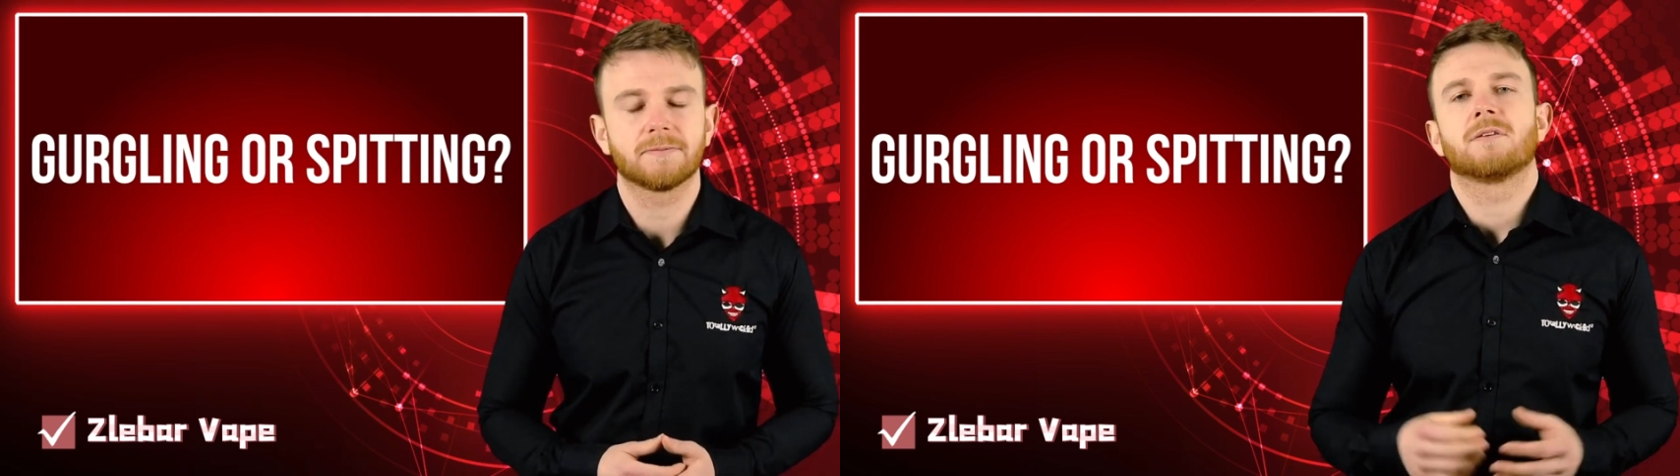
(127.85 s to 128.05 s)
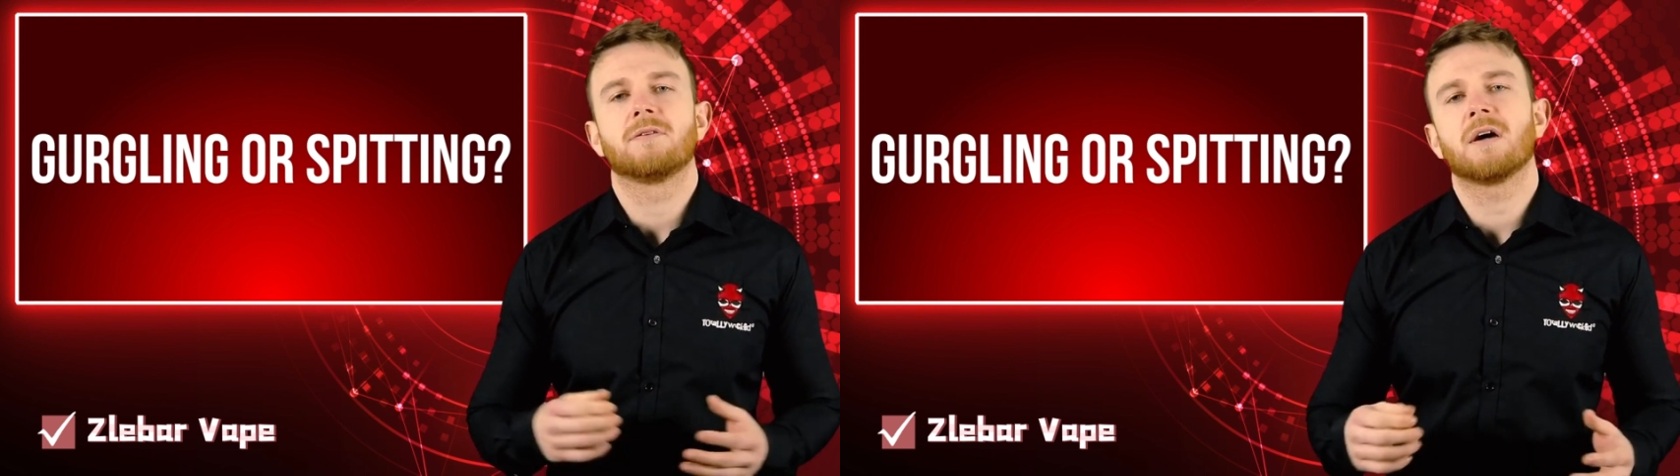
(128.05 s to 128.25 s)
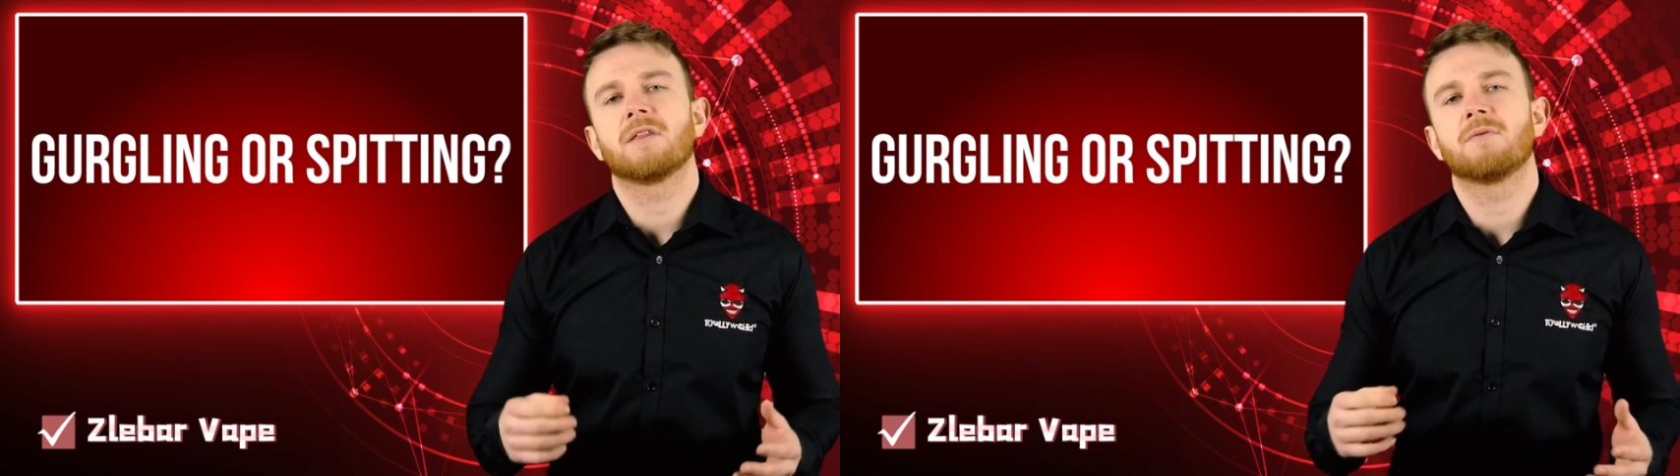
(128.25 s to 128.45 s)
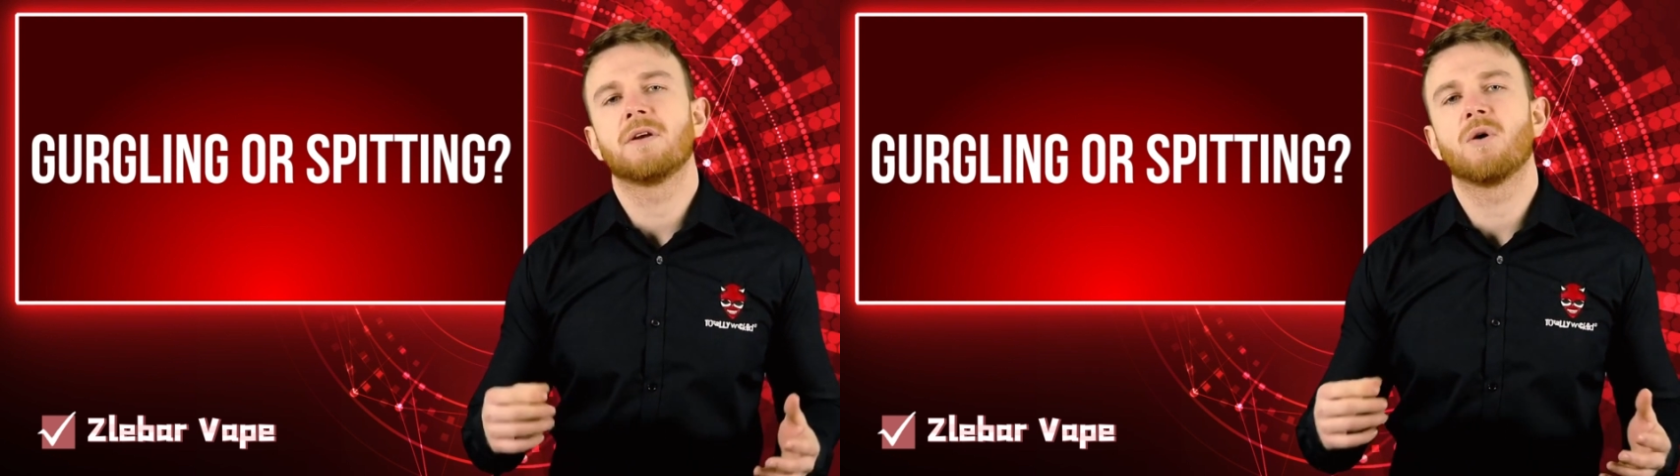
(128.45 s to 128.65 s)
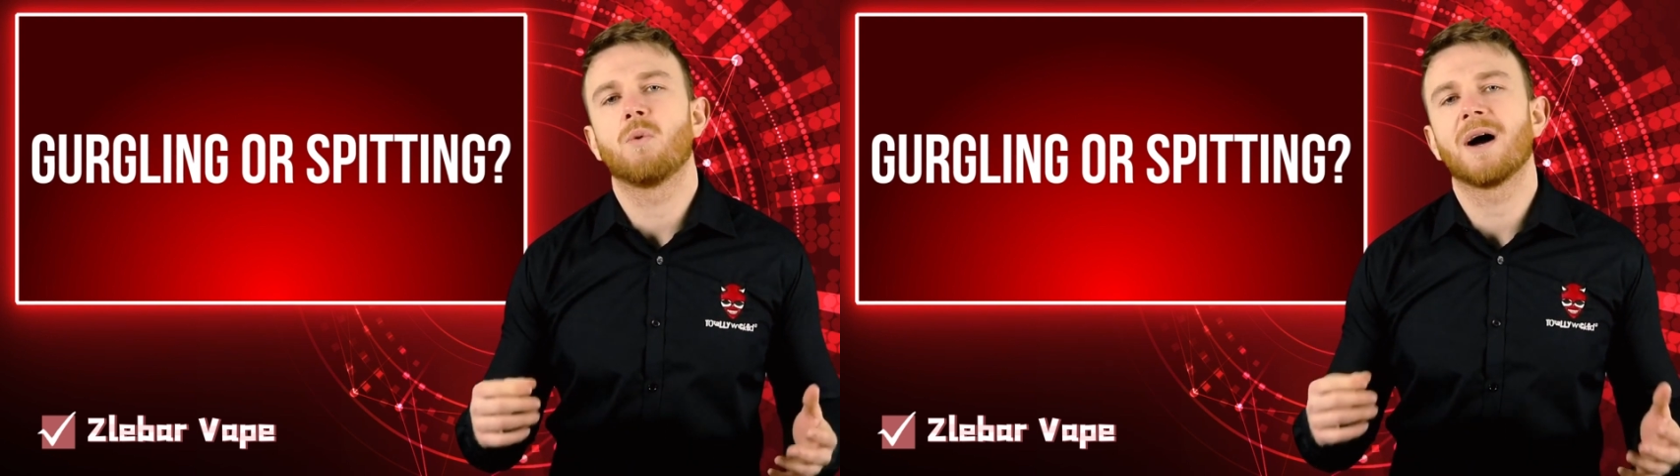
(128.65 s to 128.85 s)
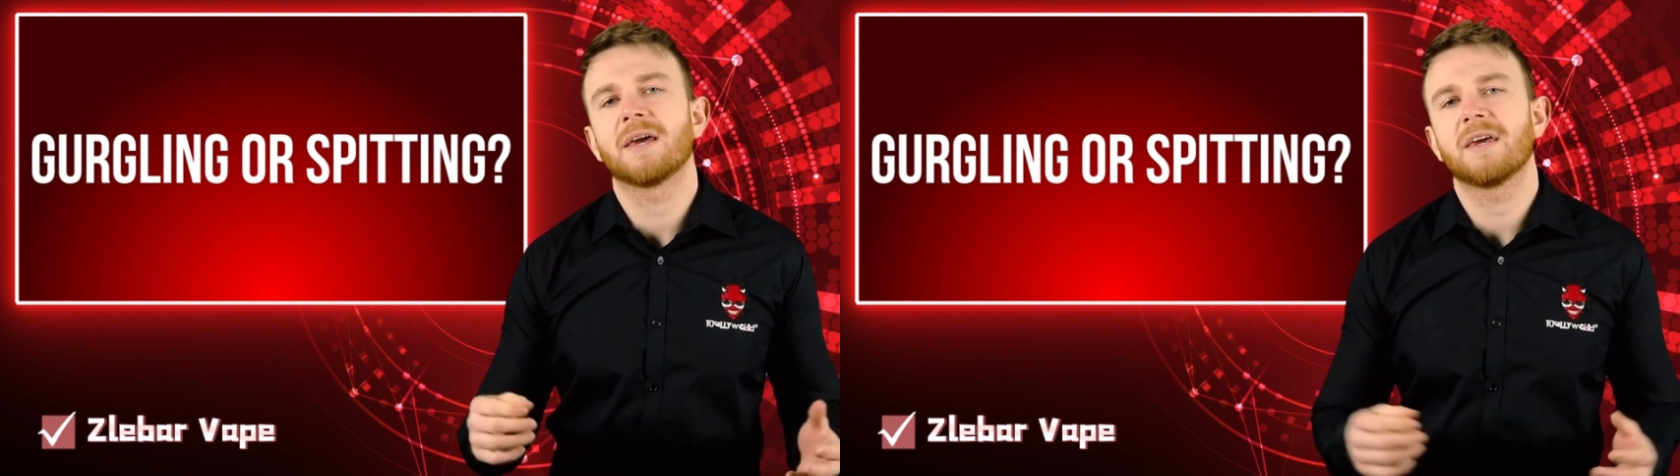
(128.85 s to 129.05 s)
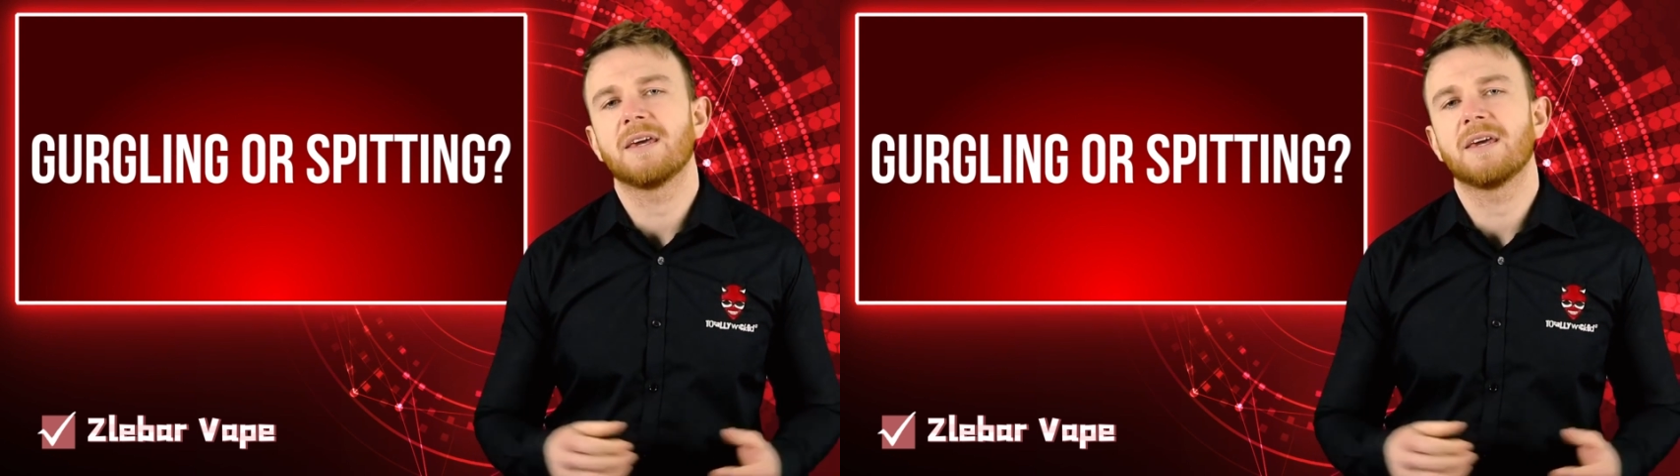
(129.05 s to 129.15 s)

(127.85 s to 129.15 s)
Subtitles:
So now that we know why your